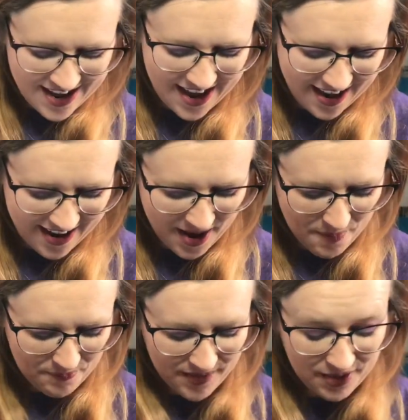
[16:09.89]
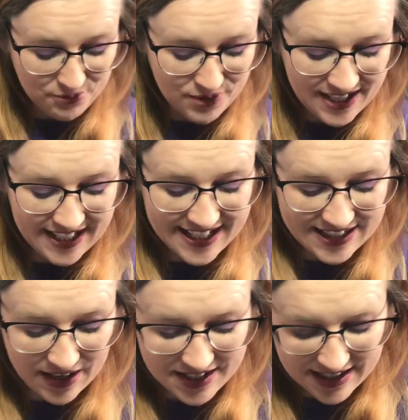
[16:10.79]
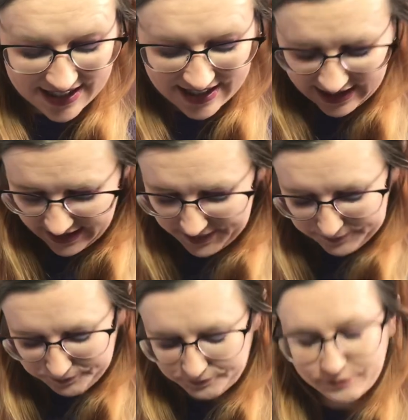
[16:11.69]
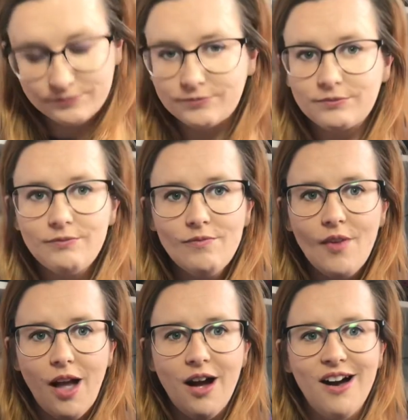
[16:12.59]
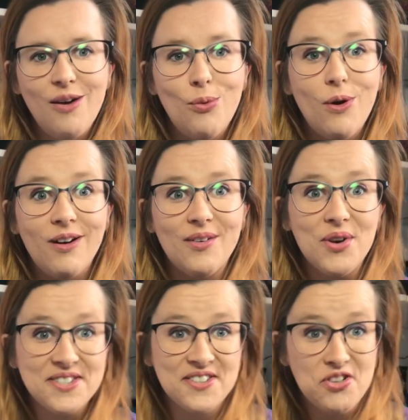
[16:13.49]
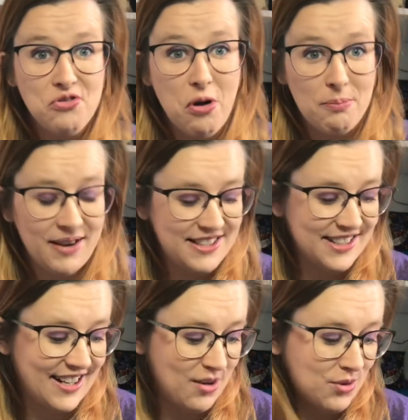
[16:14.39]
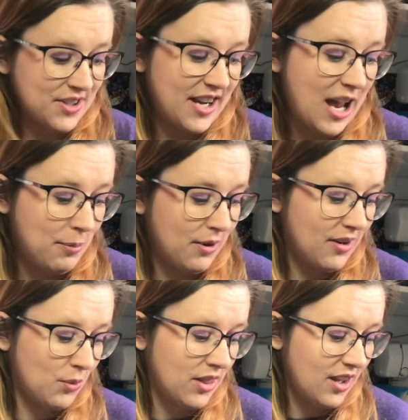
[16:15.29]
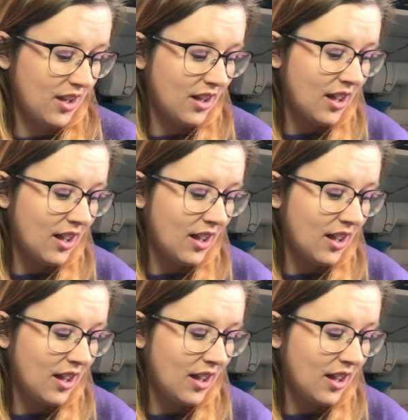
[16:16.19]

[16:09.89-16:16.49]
And I'm really excited to see what it's going to drop, basically, what's going to happen with it.